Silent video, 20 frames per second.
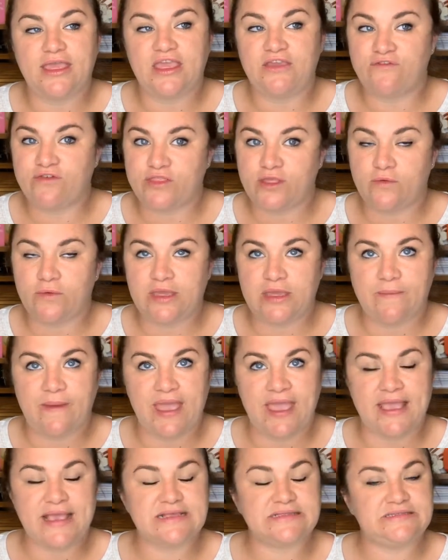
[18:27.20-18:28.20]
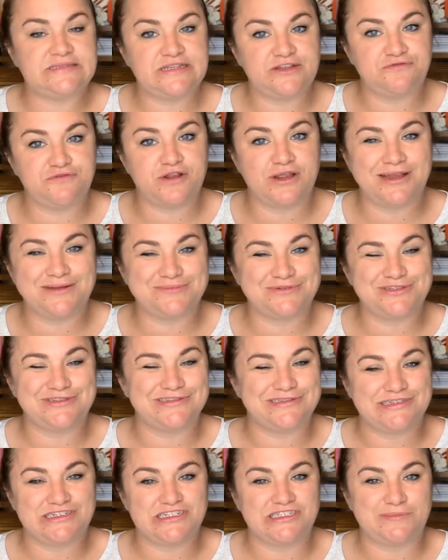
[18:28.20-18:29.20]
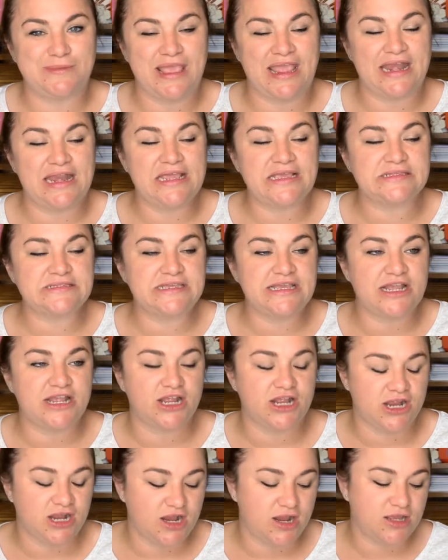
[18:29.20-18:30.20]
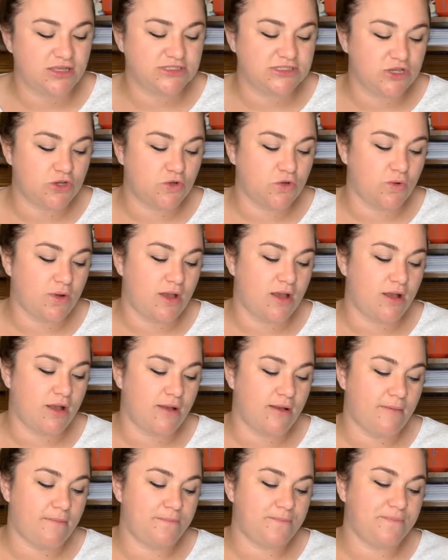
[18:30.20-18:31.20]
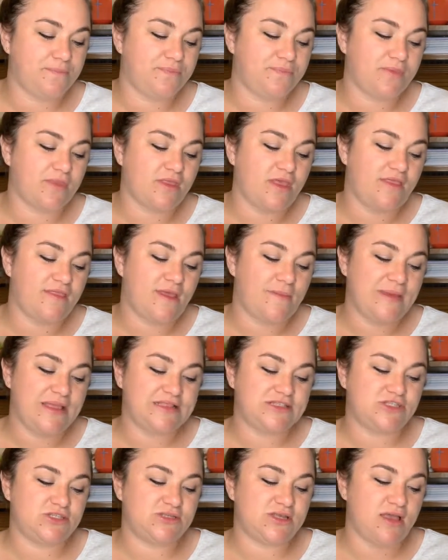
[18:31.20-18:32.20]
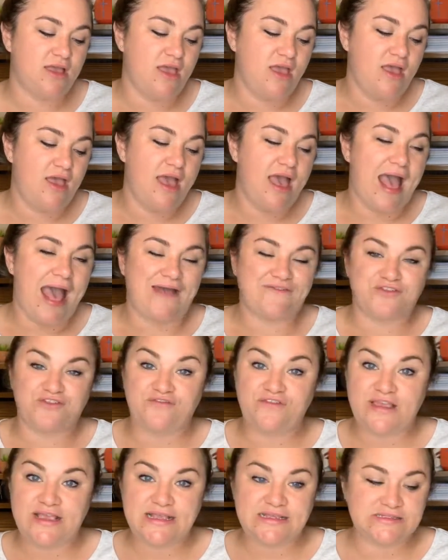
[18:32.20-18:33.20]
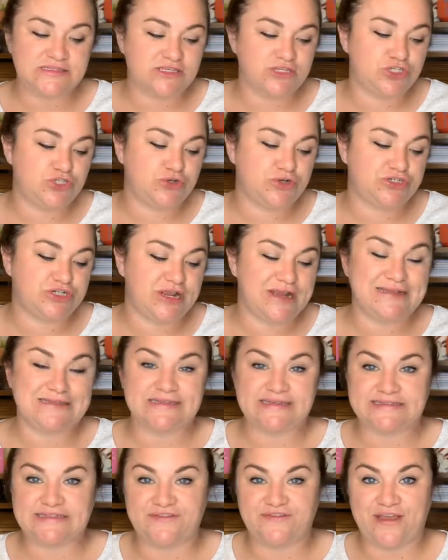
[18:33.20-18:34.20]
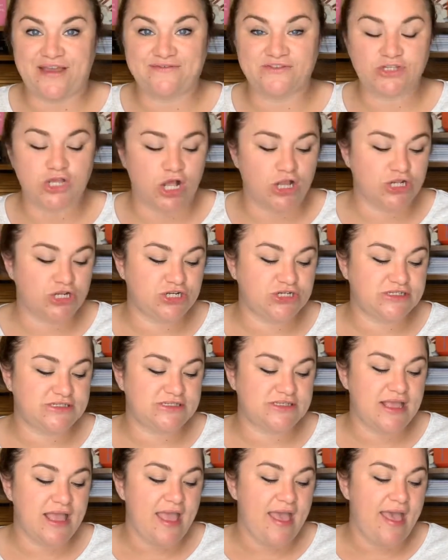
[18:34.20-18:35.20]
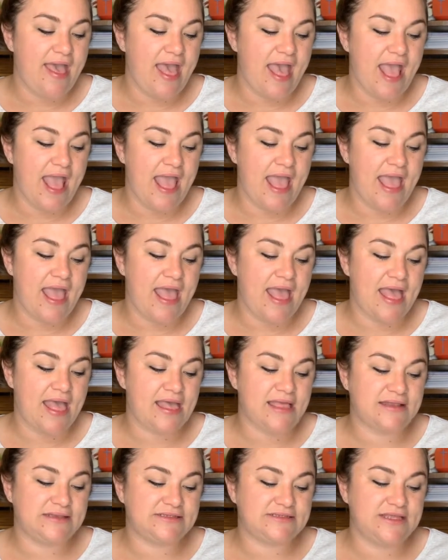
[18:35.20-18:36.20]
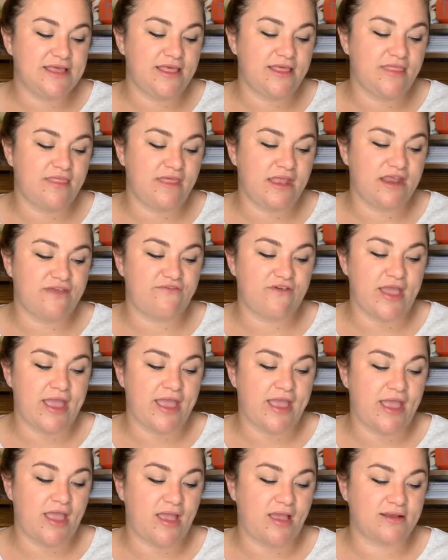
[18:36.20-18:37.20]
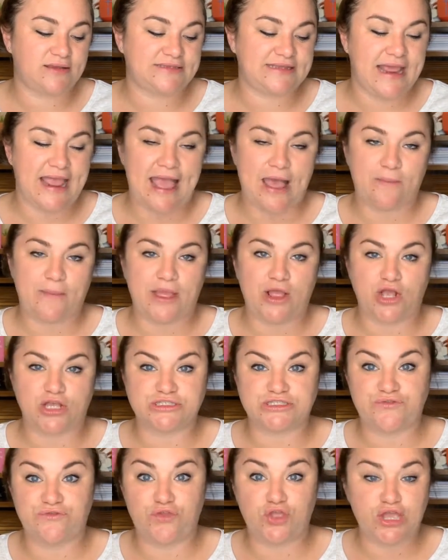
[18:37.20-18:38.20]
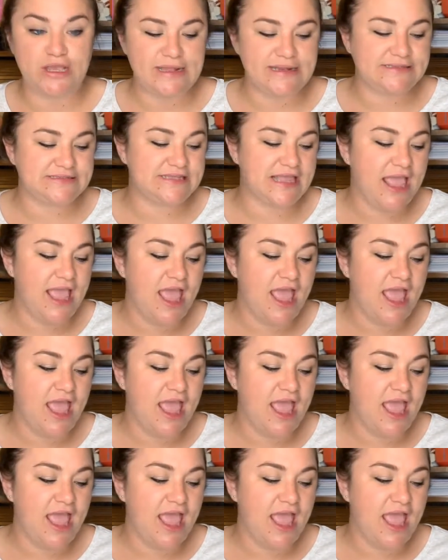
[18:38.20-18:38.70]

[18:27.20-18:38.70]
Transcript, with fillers: even though eBay is different, just make it easier. So um, that means after fees, $265. And then if I take out my cost of goods,